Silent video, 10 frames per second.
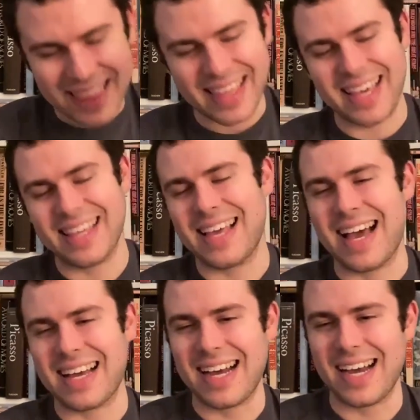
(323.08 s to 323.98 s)
thing
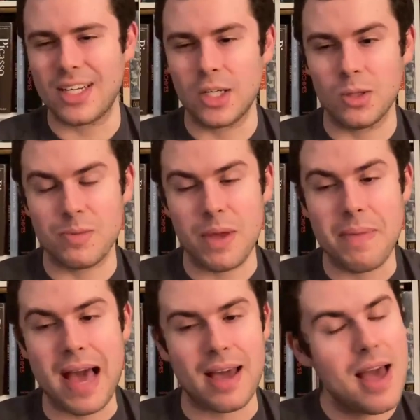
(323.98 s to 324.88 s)
that kind of holds me
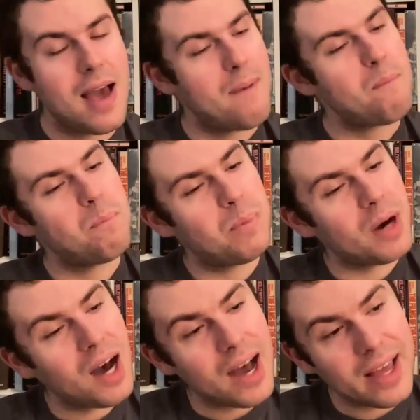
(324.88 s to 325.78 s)
back.
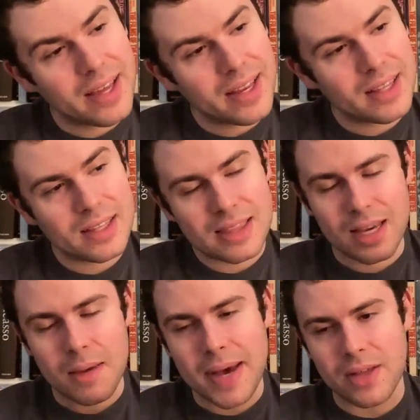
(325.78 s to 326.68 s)
But
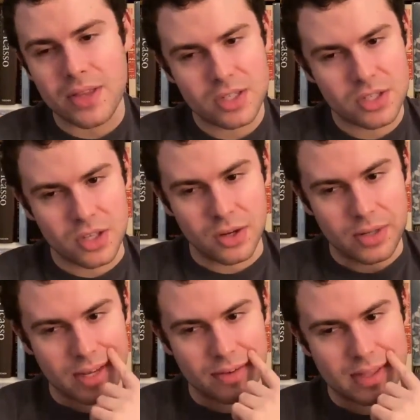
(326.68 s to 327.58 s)
think about this, though,
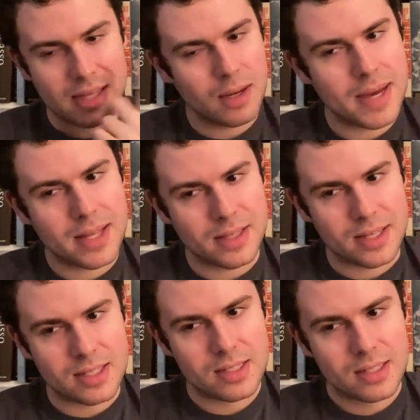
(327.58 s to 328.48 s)
David. Think about
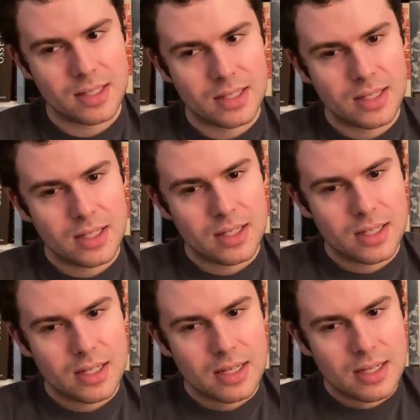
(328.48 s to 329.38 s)
this.
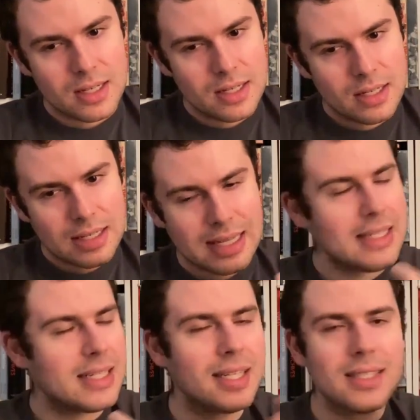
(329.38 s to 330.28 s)

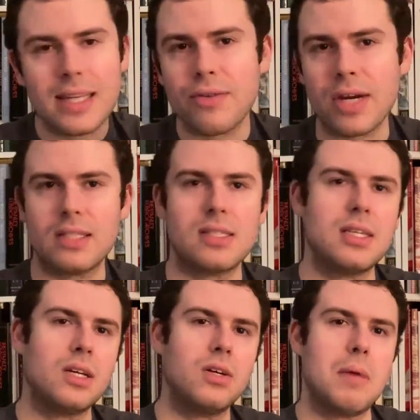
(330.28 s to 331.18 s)
He didn't direct a
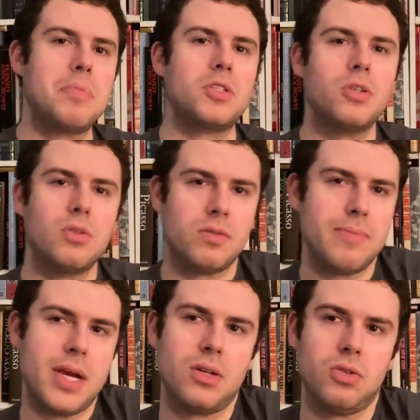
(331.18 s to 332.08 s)
single episode of The
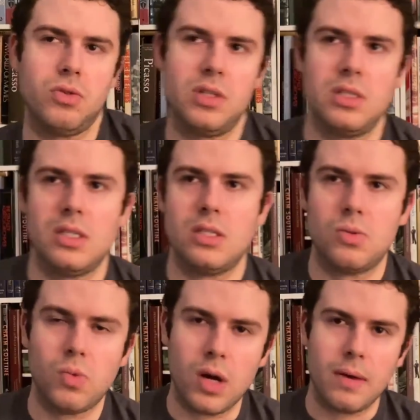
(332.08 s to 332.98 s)
Mandalorian
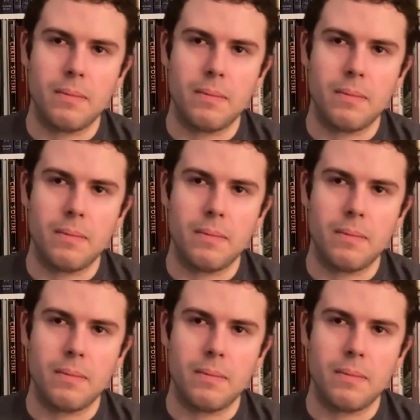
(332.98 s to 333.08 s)
Season 1.